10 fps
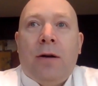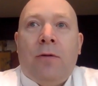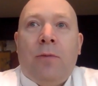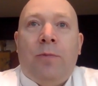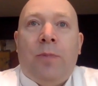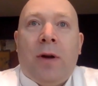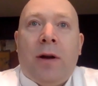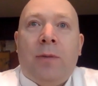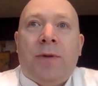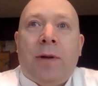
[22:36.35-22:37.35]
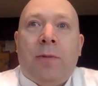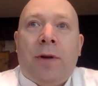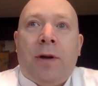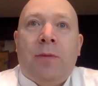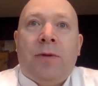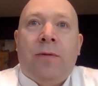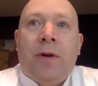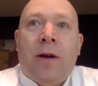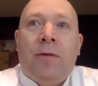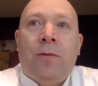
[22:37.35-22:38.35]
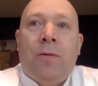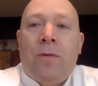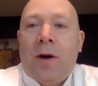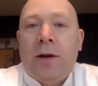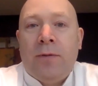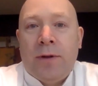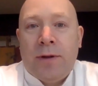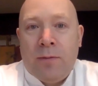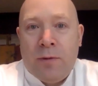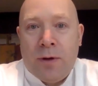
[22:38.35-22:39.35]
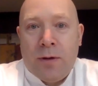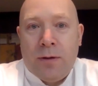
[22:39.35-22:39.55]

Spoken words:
or perhaps sometimes we have to fight with someone